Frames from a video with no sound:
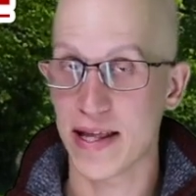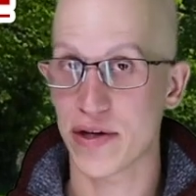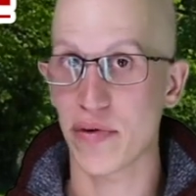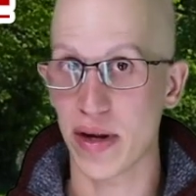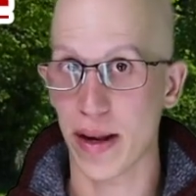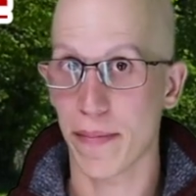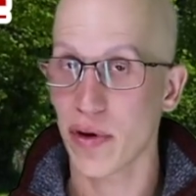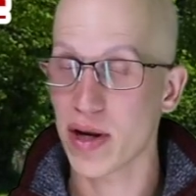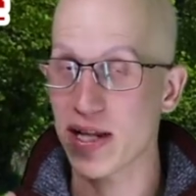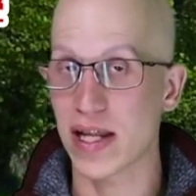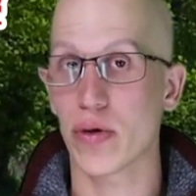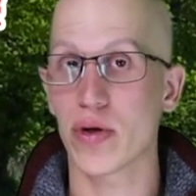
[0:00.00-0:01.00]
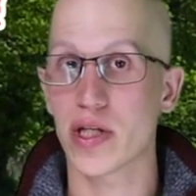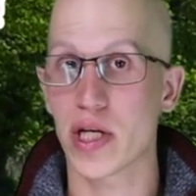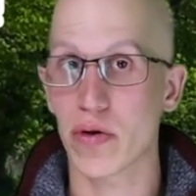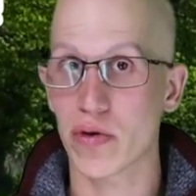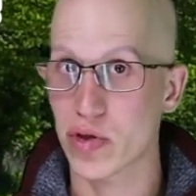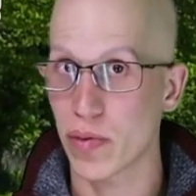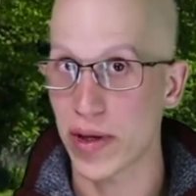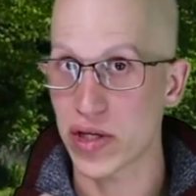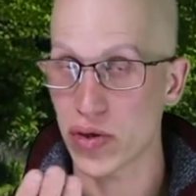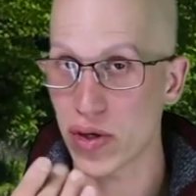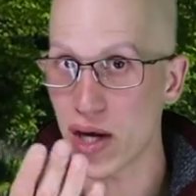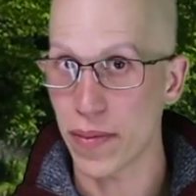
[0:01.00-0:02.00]
That's right, I'm going to tell you a secret, so
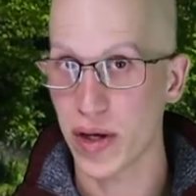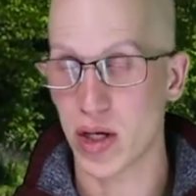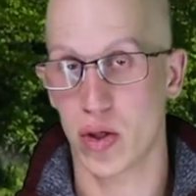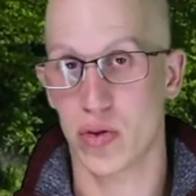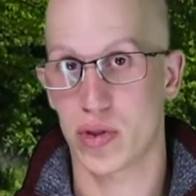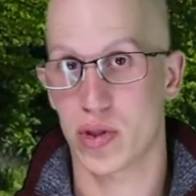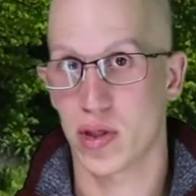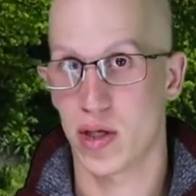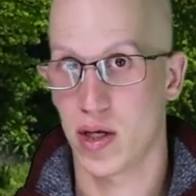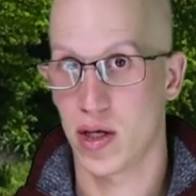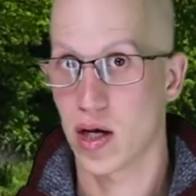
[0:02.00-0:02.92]
make sure you come in close.